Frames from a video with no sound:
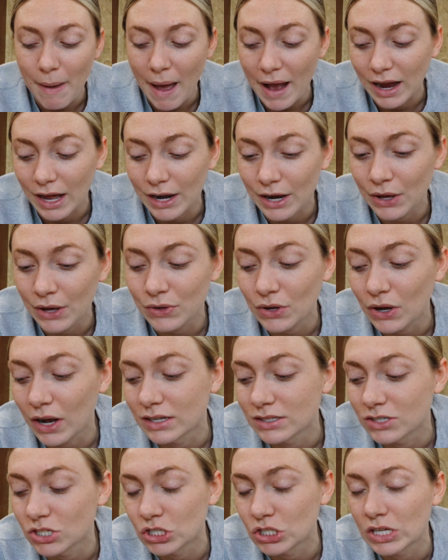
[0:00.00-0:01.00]
back. I know you
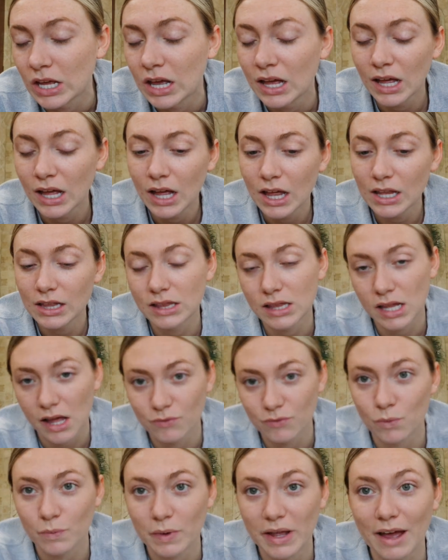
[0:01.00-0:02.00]
guys just
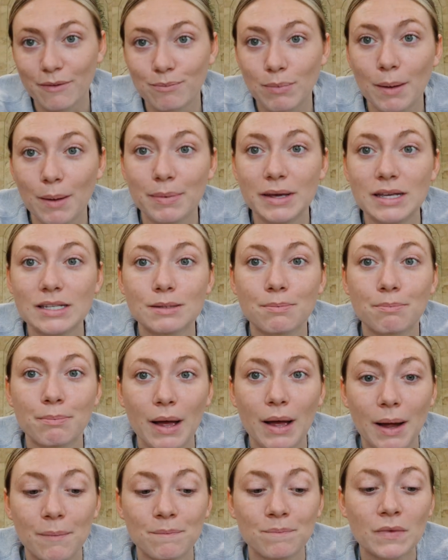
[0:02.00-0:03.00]
love when we have puppies.
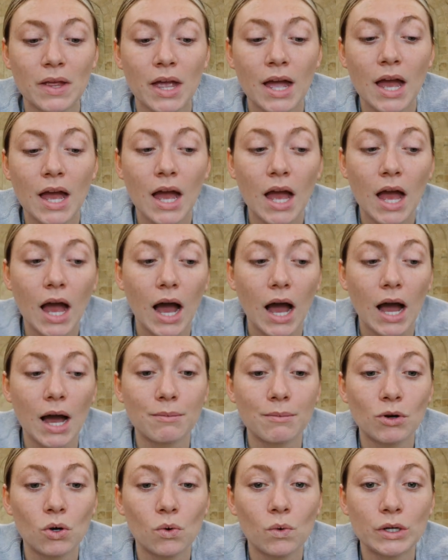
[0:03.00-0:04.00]
But
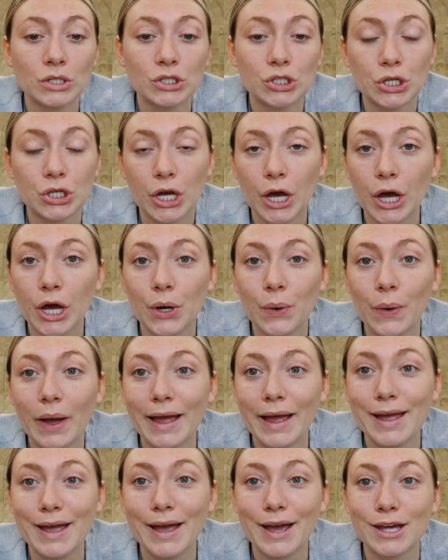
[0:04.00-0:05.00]
I'm going to go
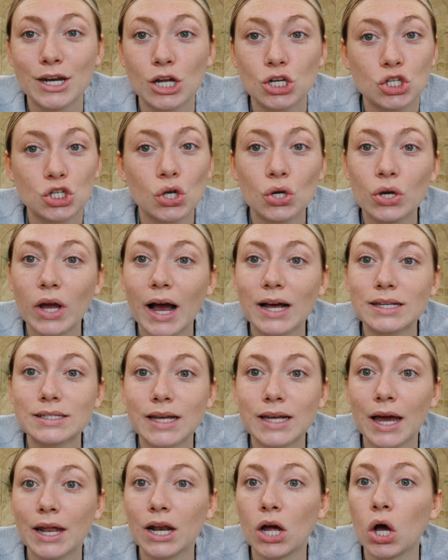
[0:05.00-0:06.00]
and show you guys
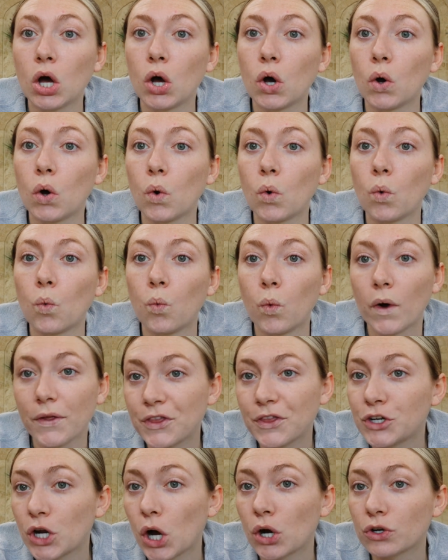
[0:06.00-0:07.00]
kind of what
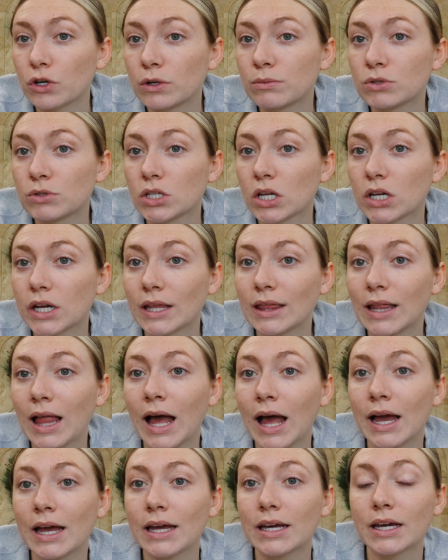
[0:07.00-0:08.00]
the dog room's looking
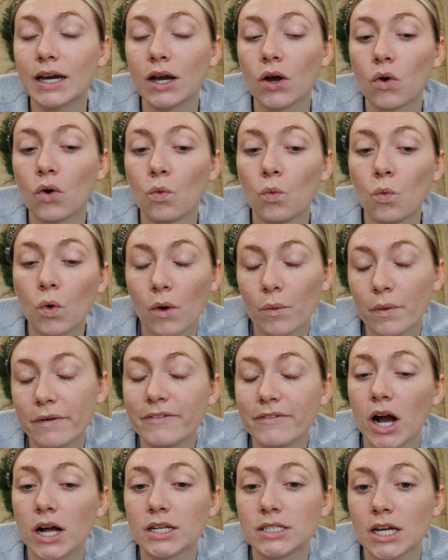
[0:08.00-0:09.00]
like, what we've
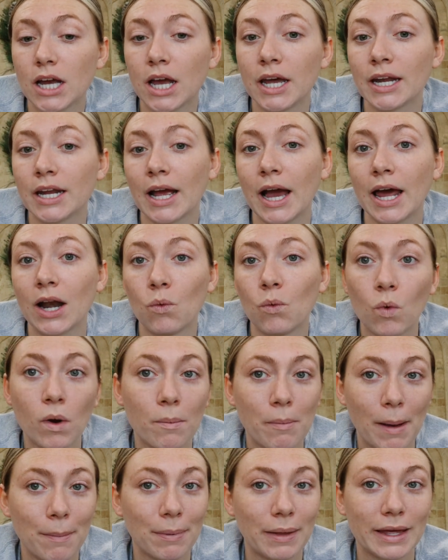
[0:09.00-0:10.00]
got done, and kind of what
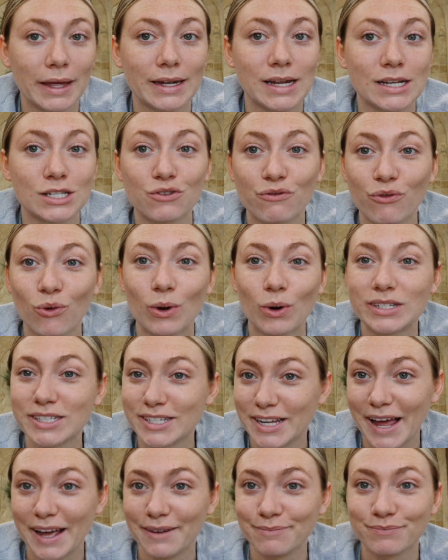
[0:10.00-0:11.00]
my plan is for
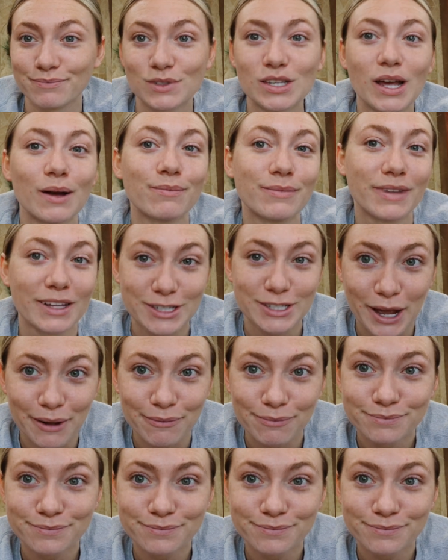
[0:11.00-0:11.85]
today. So let's go.